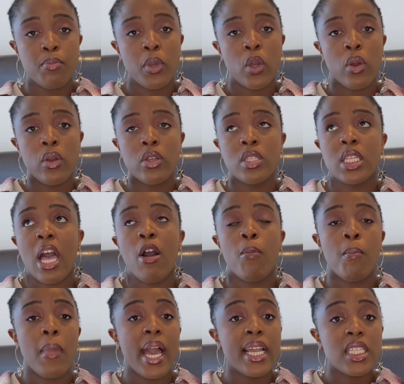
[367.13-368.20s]
because our
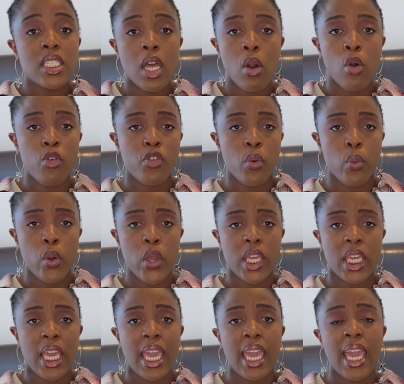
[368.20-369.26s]
minds are
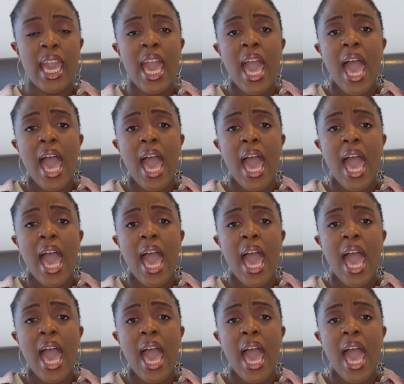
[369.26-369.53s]
overworking.